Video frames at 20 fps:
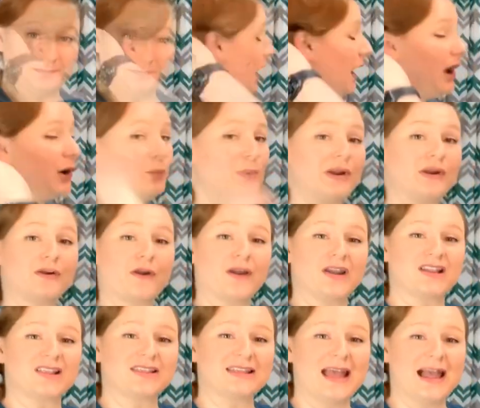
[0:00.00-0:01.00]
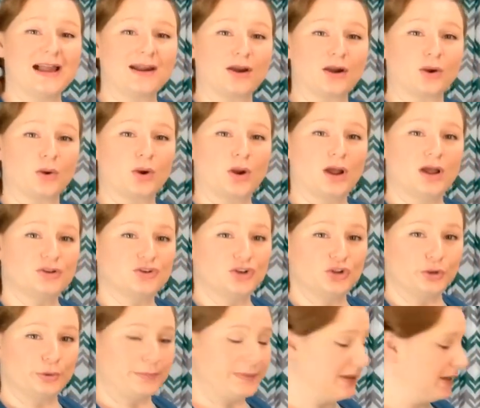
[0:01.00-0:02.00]
And we are going to stagger a
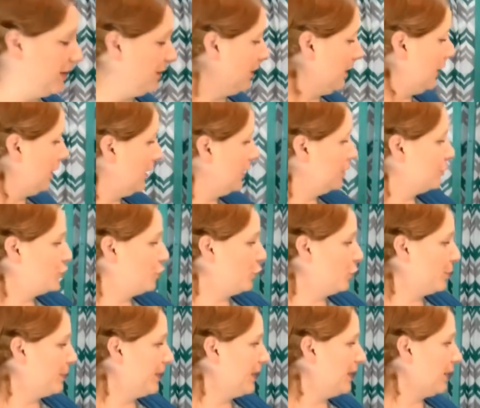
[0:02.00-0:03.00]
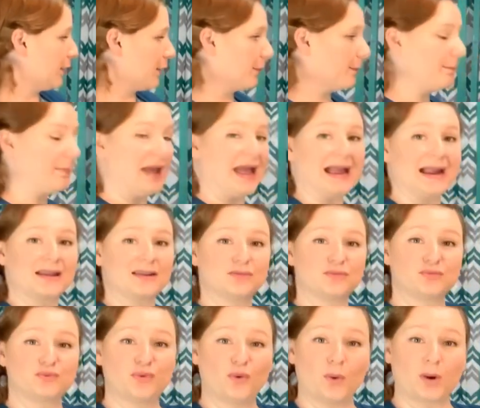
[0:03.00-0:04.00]
tube here, back and
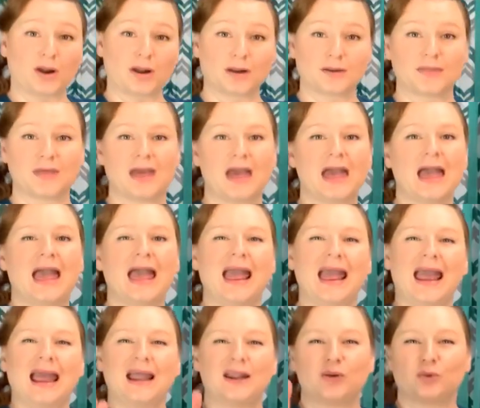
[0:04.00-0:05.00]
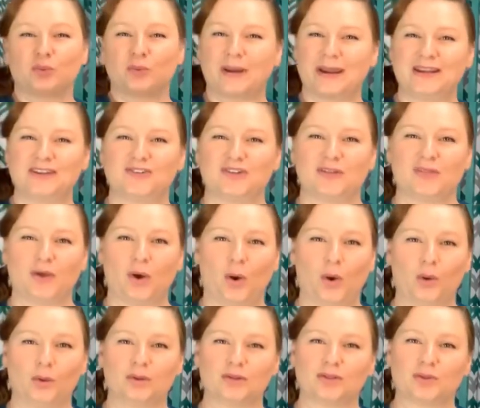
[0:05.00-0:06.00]
forth, and arranging the
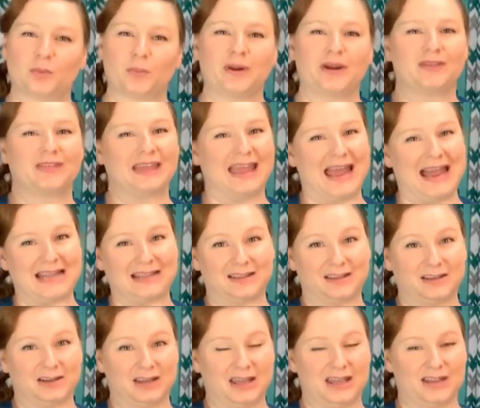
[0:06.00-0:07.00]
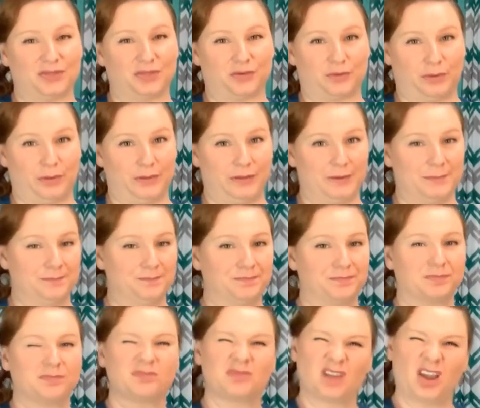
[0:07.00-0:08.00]
holes to where the cats can get through them.
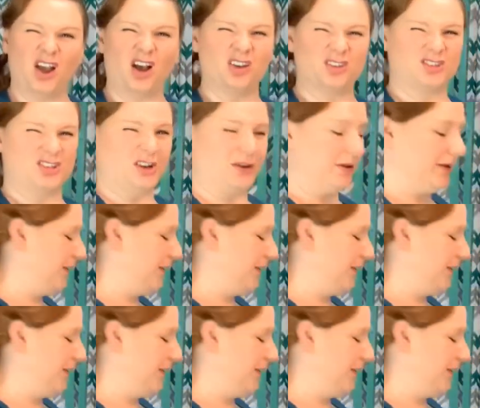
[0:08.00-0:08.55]
I'll show you.